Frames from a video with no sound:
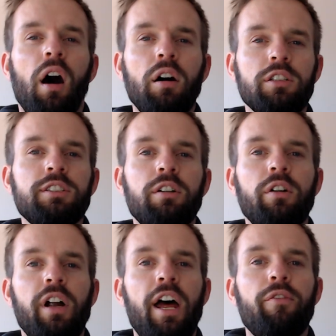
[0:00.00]

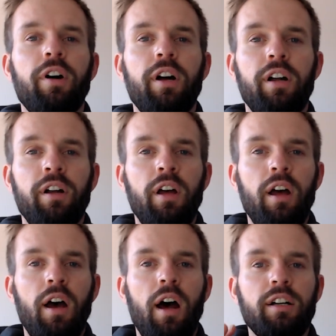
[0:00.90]
Also, I have
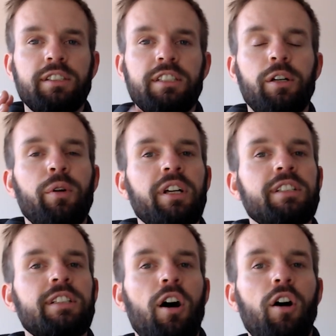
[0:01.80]
a
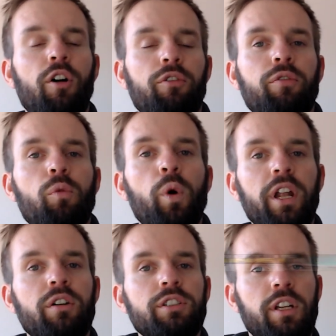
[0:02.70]
series of
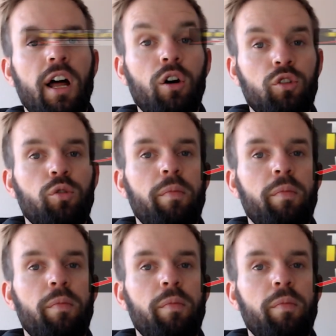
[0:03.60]
videos on how to